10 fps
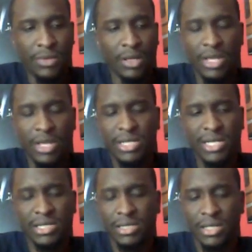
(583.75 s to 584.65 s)
It's
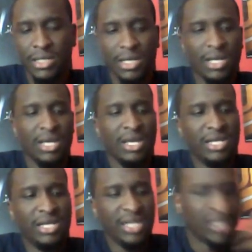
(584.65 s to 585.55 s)
just
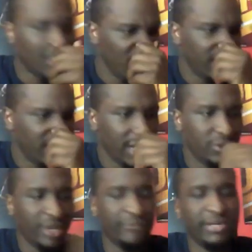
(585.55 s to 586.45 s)
certain things you
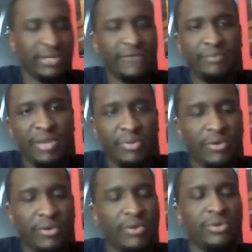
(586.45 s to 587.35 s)
get from different
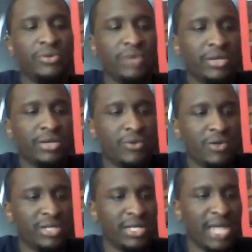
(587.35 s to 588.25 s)
people during the course
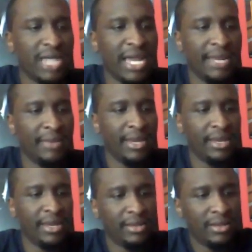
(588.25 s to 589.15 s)
of the game,
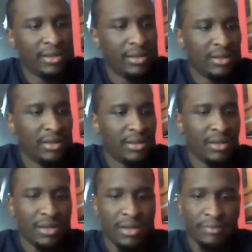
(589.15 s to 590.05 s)
man.
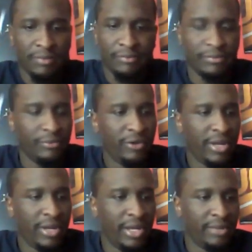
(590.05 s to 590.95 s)
Well,
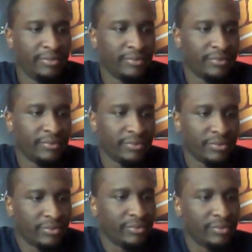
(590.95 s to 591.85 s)
and
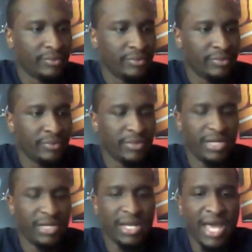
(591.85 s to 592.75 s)
it's
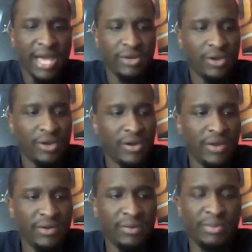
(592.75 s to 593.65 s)
a lot, even
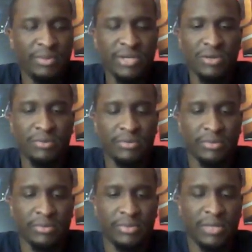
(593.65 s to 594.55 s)
though the bench only,
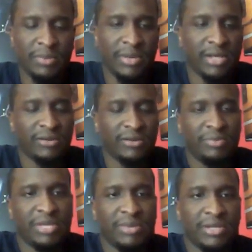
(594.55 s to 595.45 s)
some of the players on the
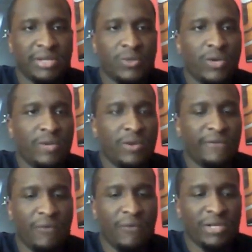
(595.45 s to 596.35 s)
bench playing 21 to
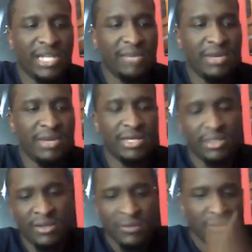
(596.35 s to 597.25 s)
14 minutes,
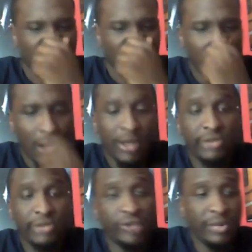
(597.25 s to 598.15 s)
they are
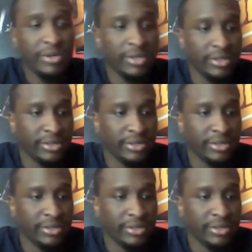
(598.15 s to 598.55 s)
contributing